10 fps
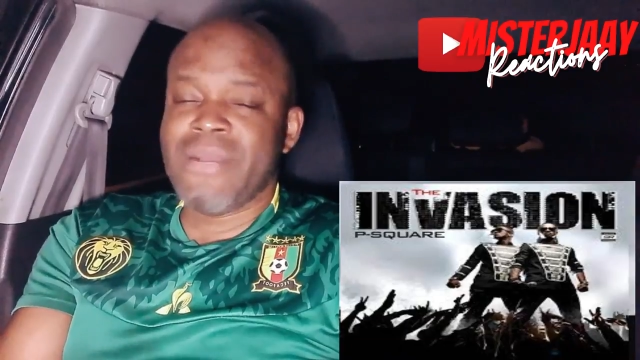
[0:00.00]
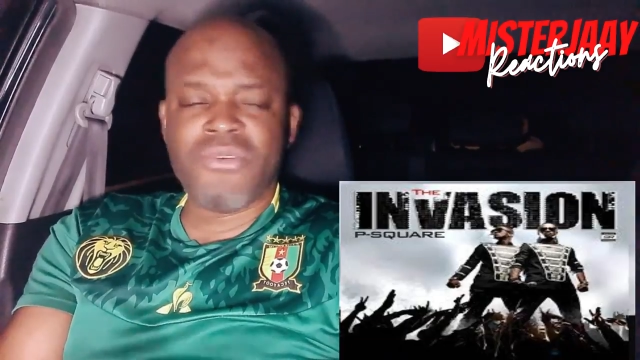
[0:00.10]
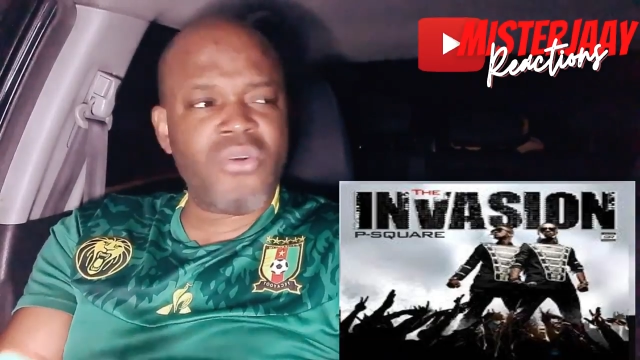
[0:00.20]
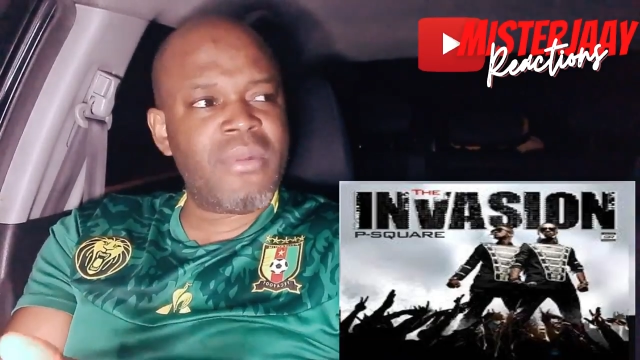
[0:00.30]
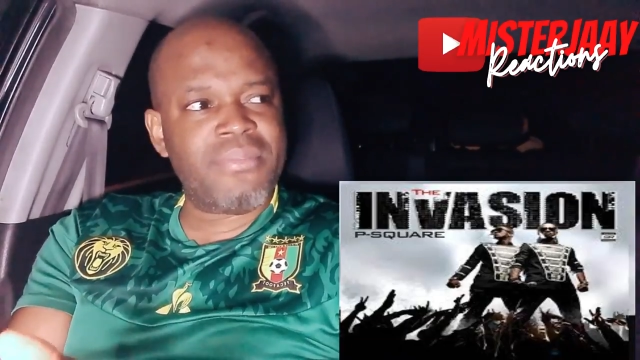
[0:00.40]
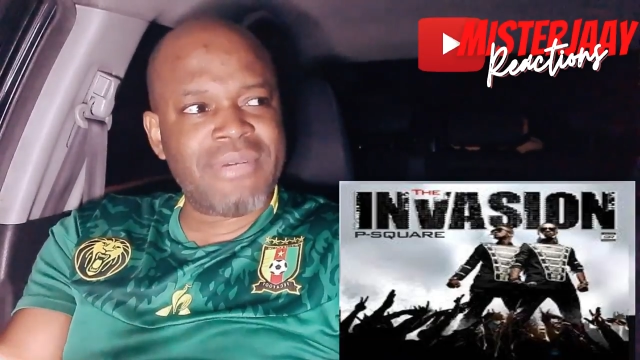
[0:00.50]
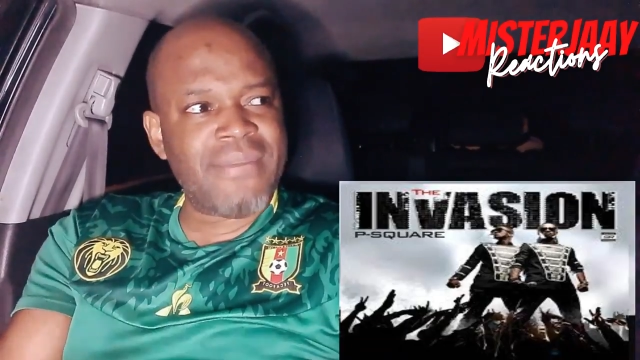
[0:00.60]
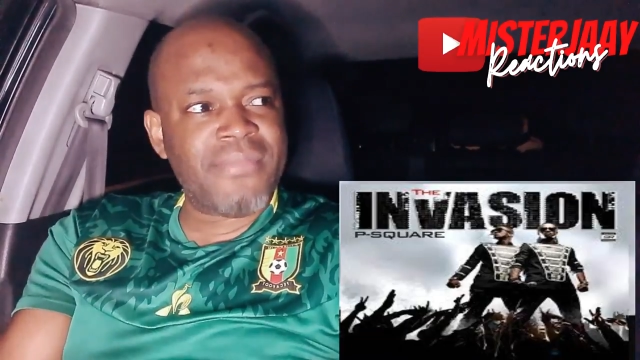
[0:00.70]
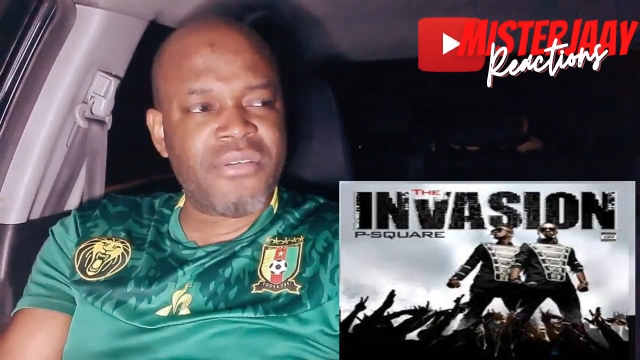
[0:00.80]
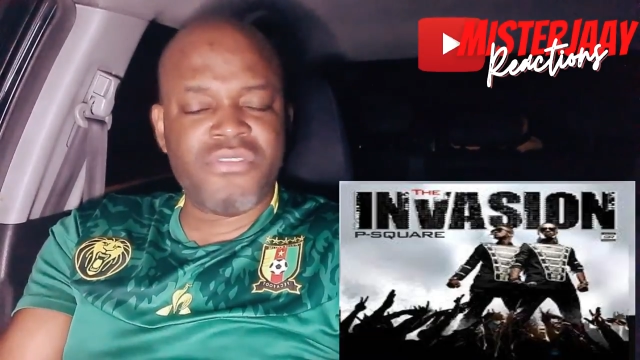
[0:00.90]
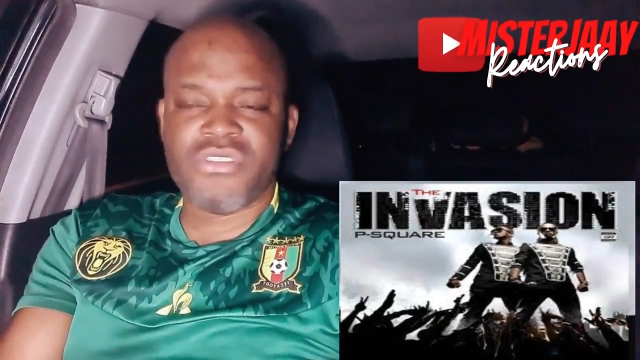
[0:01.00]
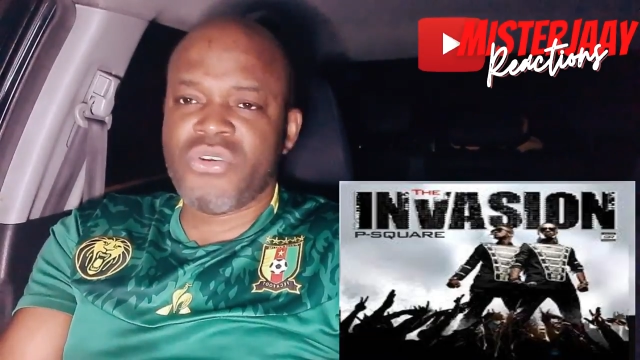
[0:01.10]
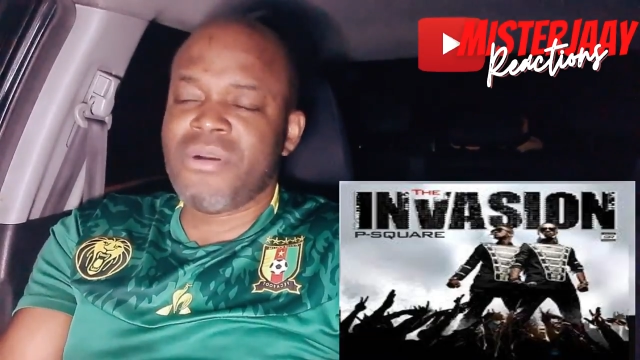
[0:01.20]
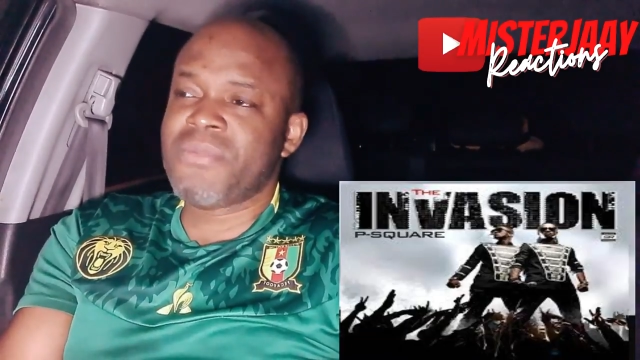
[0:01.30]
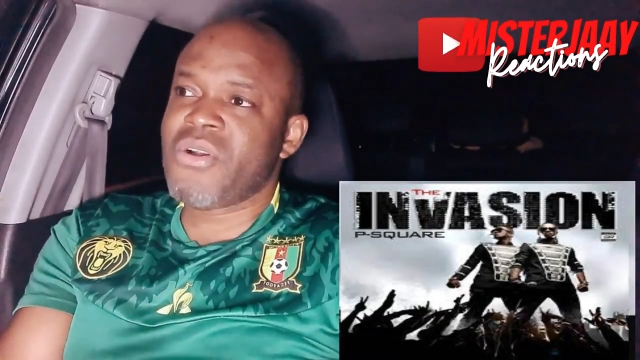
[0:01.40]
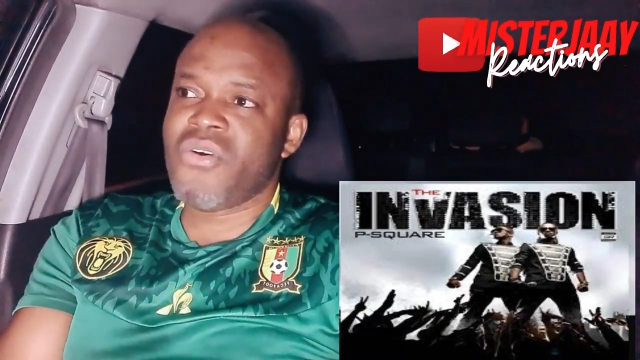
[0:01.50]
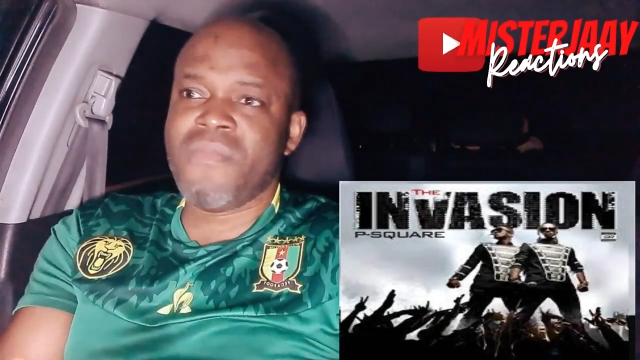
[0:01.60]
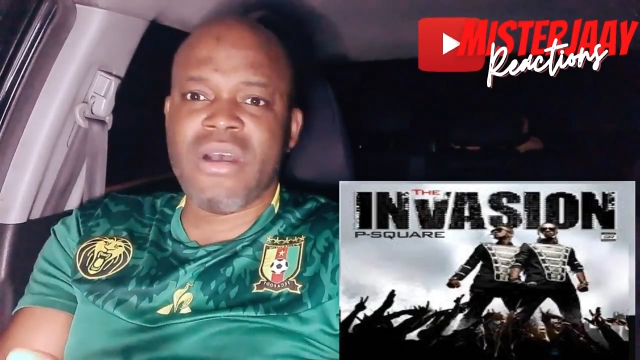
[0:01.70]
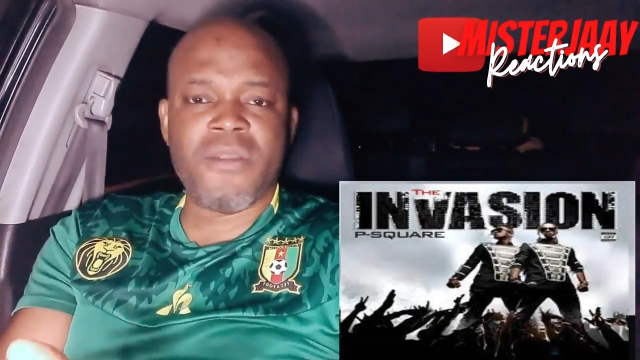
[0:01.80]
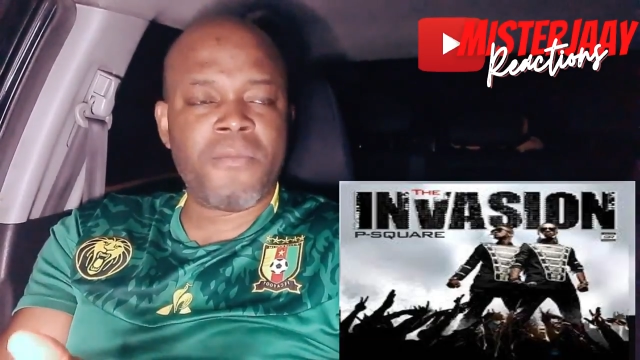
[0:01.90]
I'm talking about primary school. I'm talking
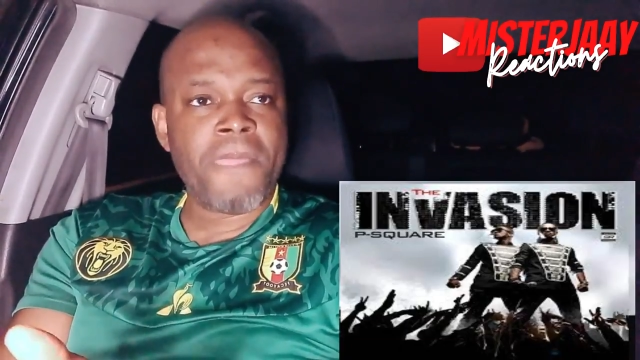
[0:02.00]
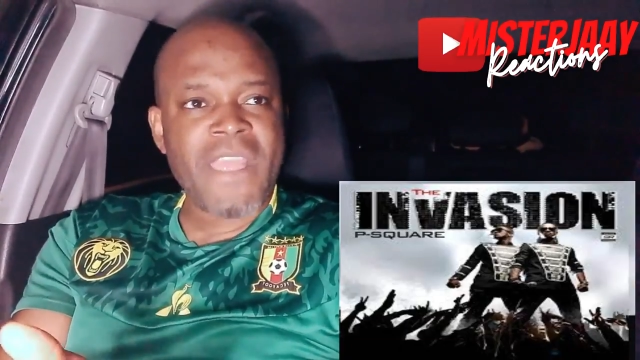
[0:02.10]
about